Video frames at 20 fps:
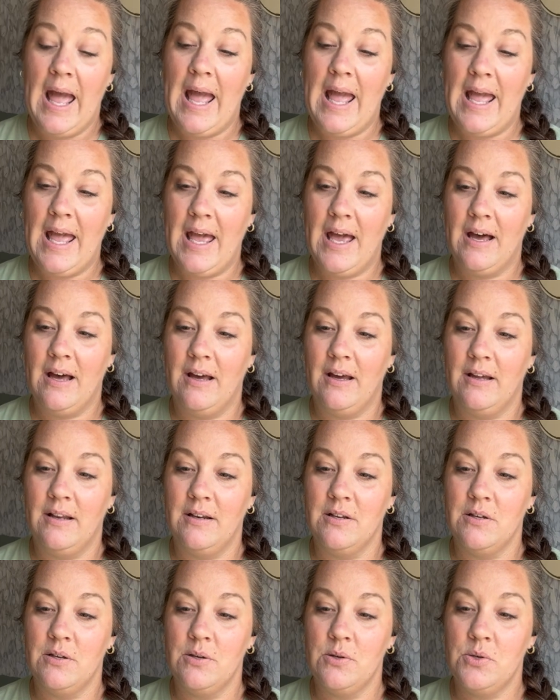
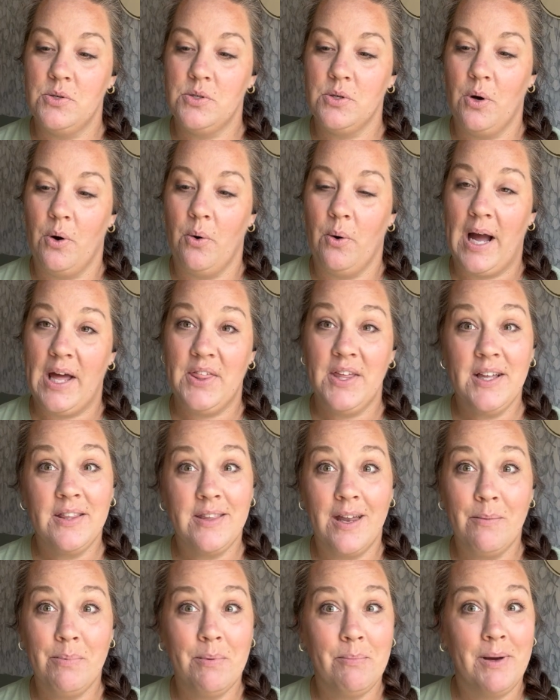And so I think
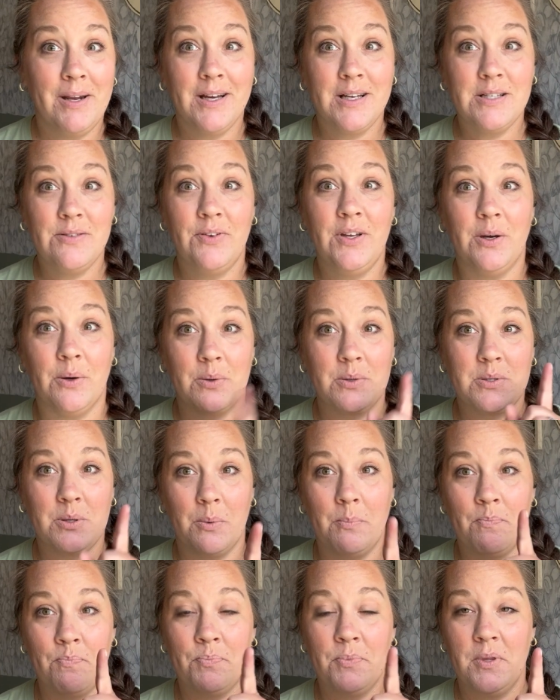that'll be my next video.
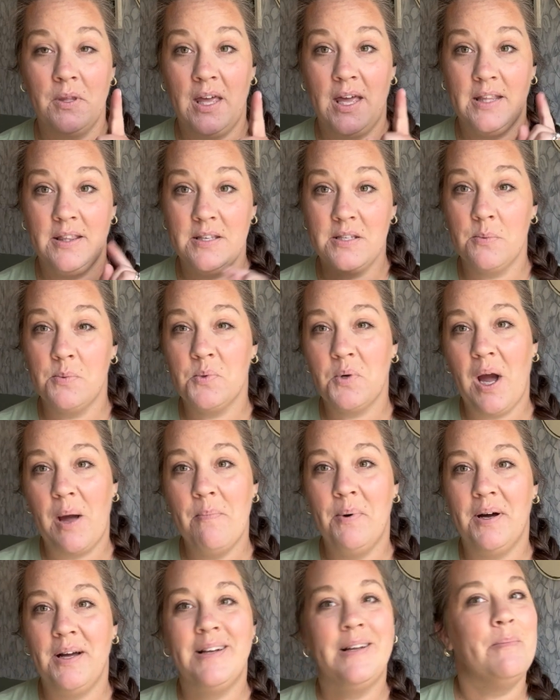So hit the subscribe
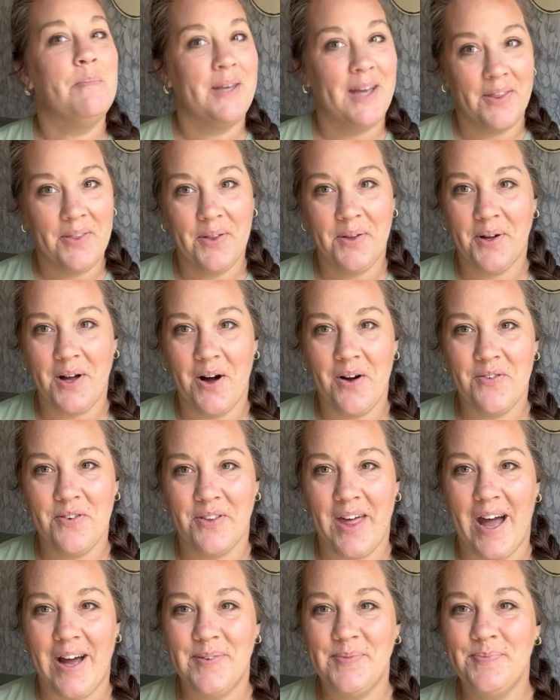button and be on the lookout for
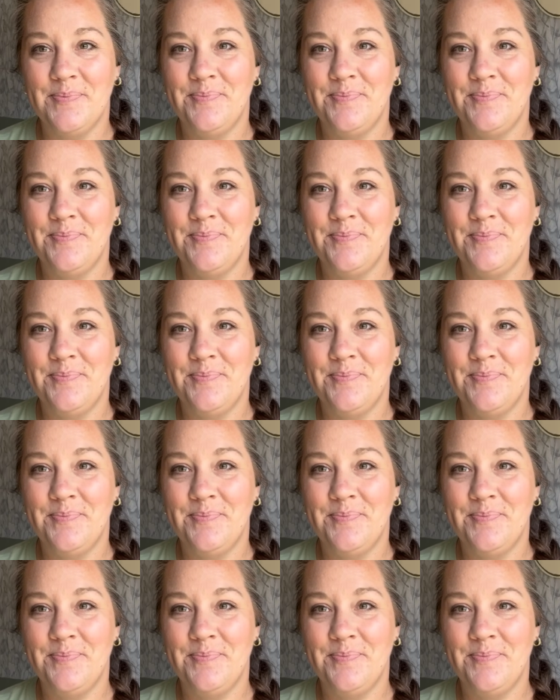that.